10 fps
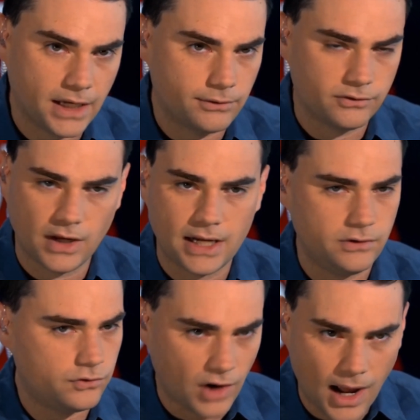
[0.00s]
He had to
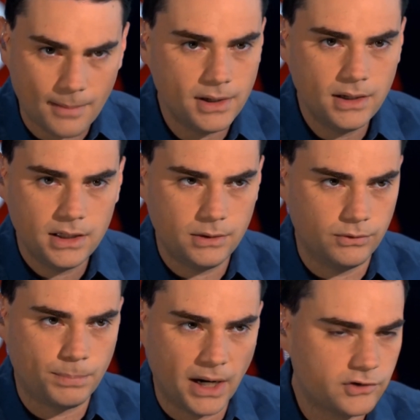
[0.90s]
resign his job. He
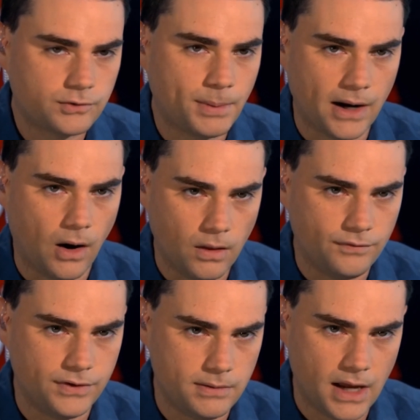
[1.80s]
was punished by all
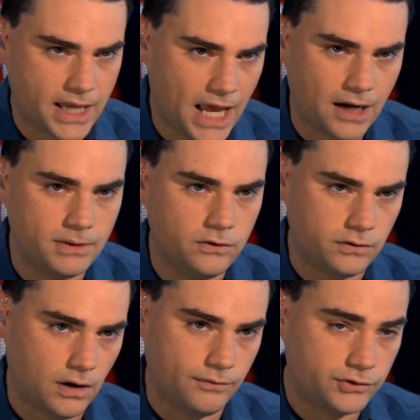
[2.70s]
of the
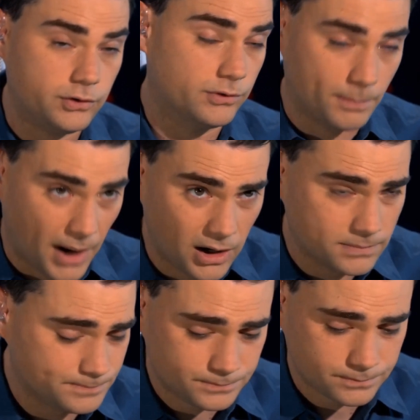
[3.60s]
academies of which he was a
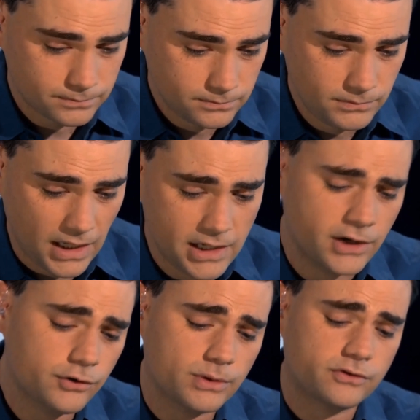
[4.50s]
part.
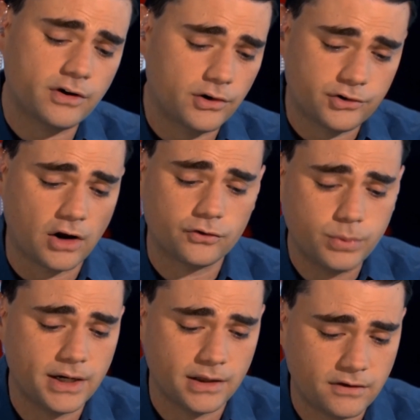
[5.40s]
And here's what Sarah Jeong
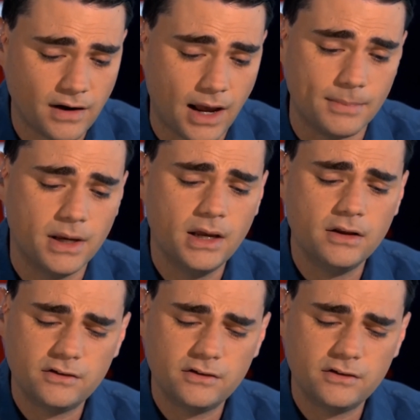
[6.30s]
tweeted at the time.